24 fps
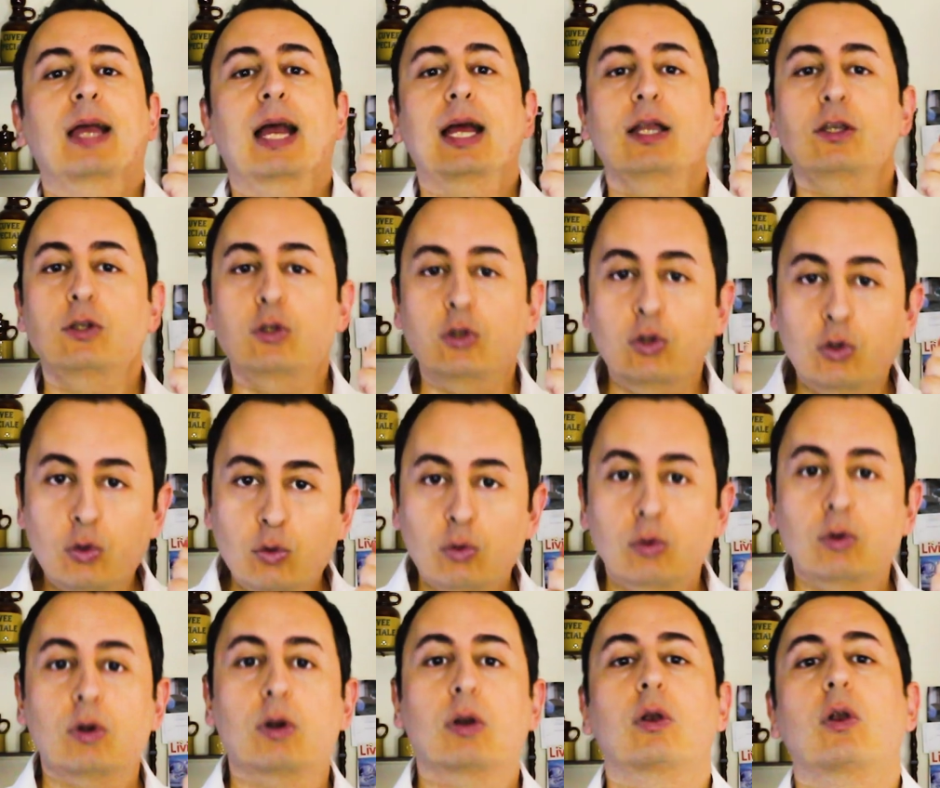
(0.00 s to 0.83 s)
and you
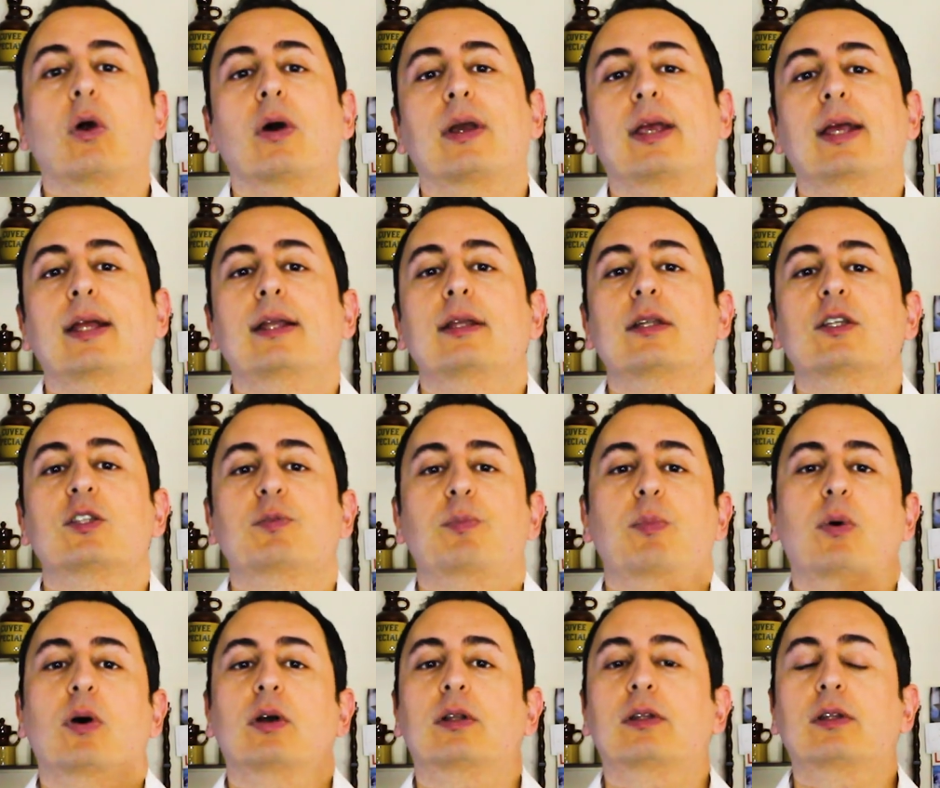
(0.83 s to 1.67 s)
lock in the
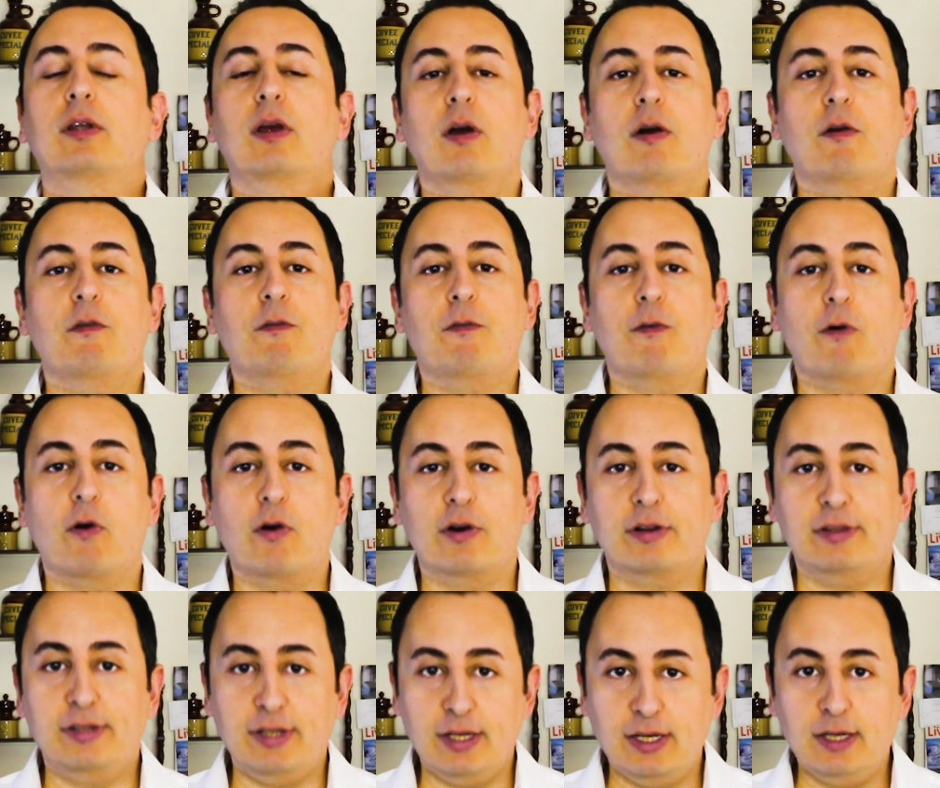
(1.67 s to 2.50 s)
spot
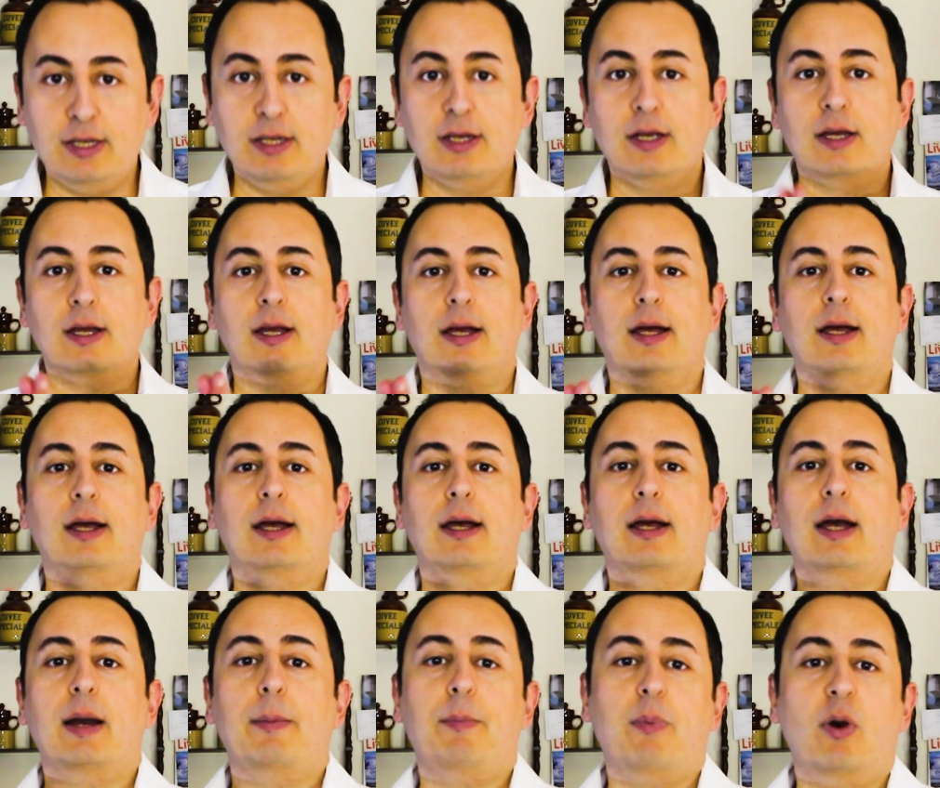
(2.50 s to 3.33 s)
for the
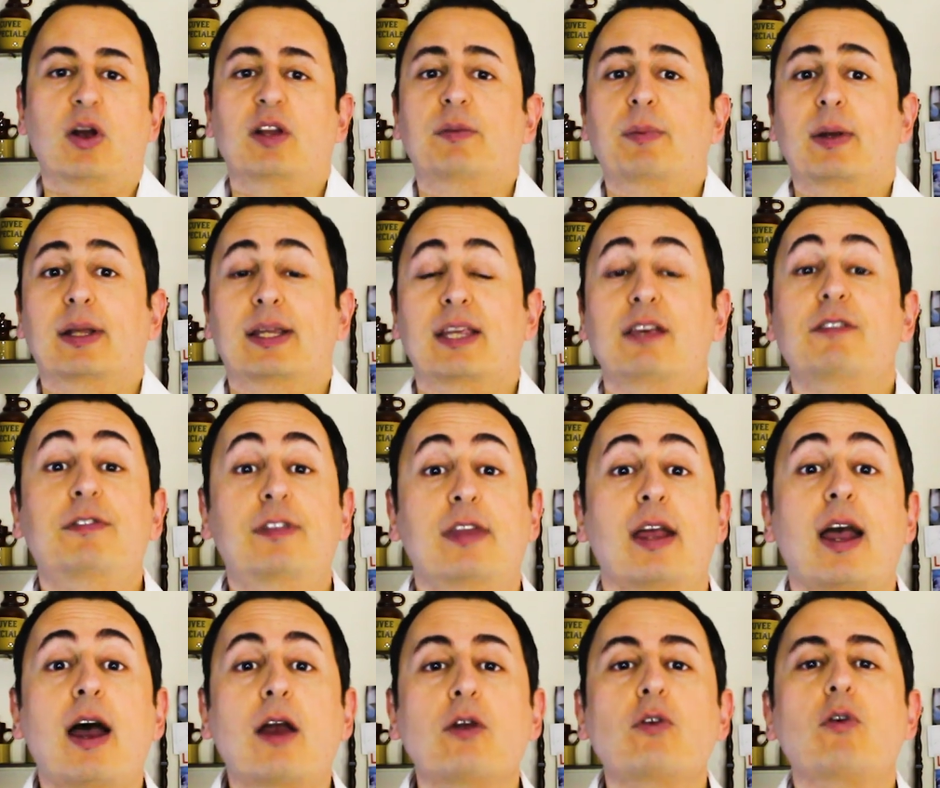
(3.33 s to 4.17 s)
uh, appointment if
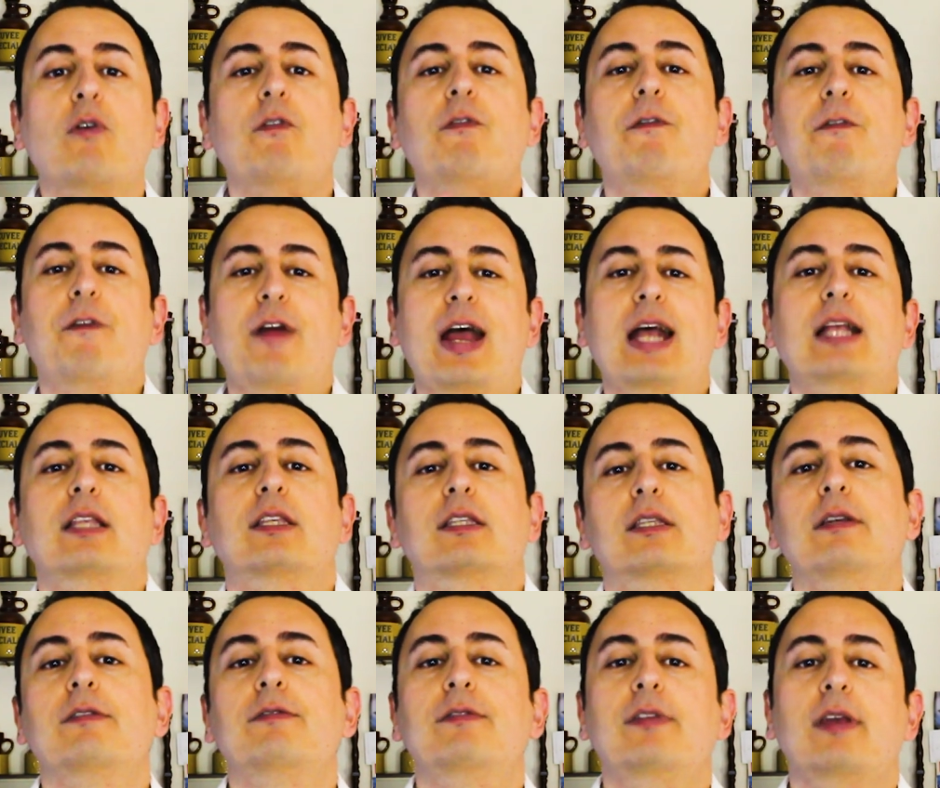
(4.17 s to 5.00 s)
they are your
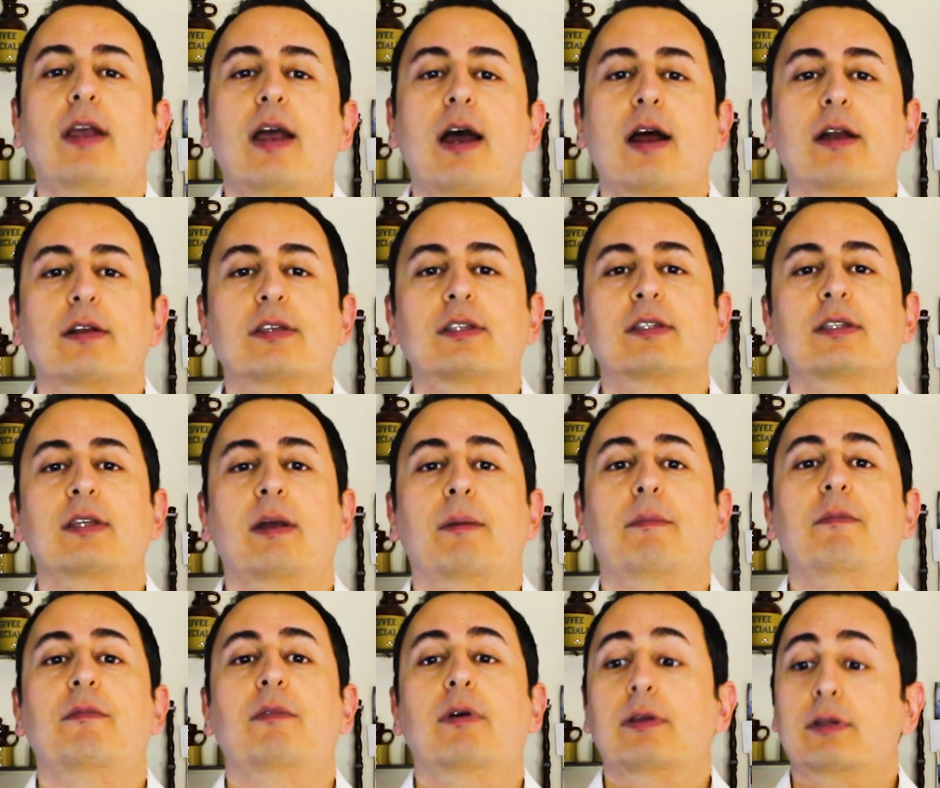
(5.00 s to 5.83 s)
friends if they are
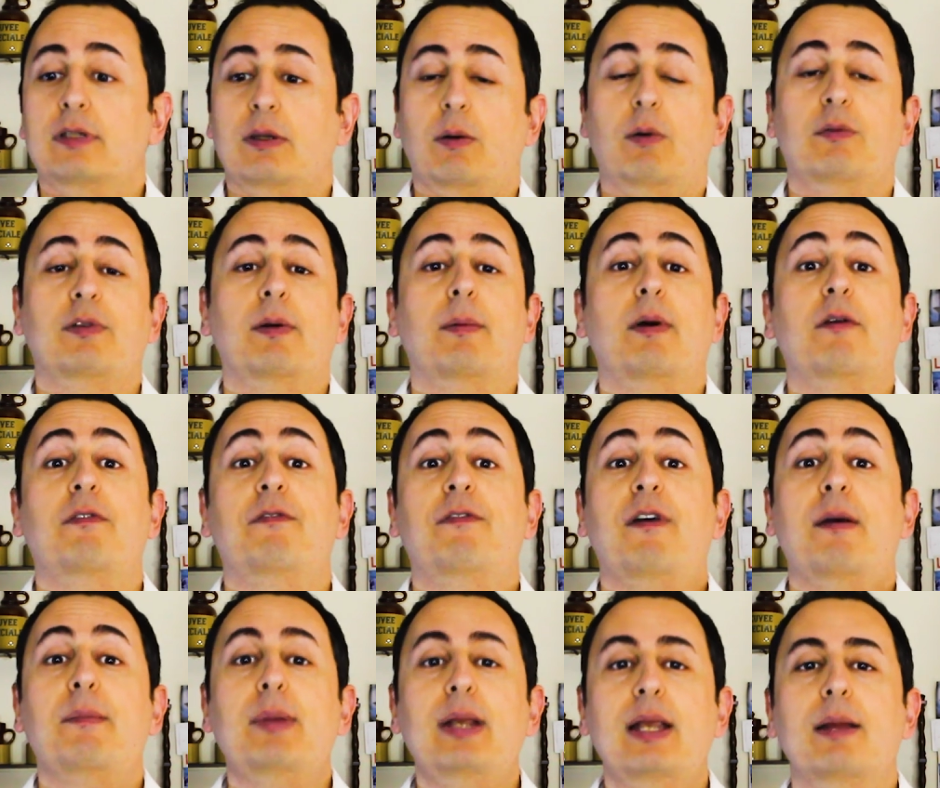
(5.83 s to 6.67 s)
some some of them are
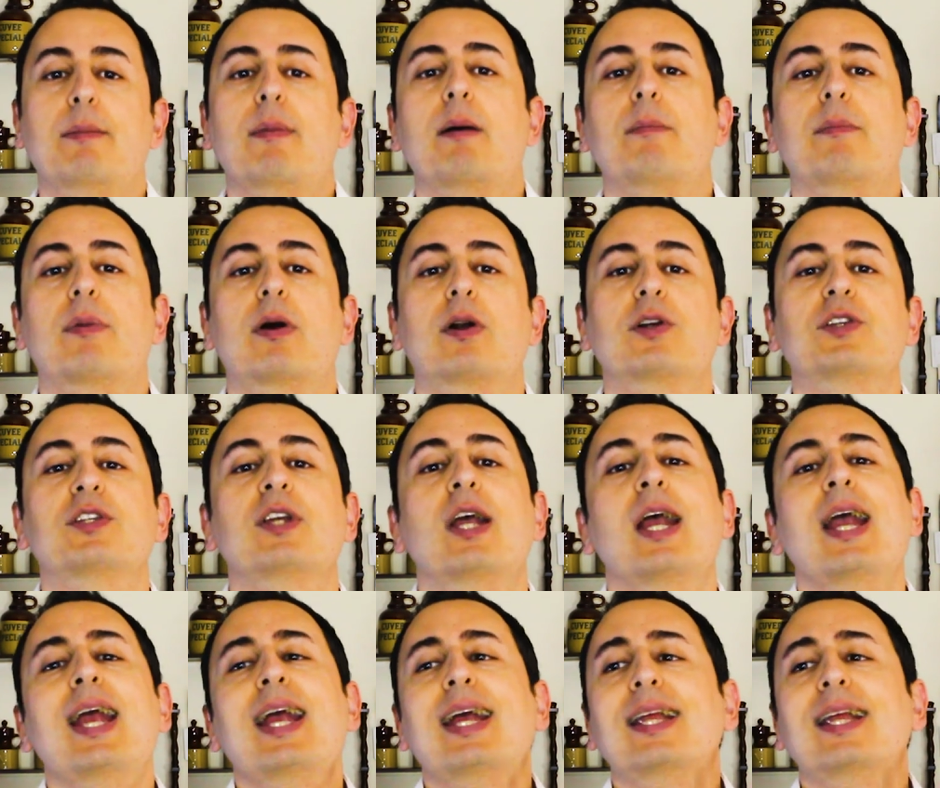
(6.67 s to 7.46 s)
family members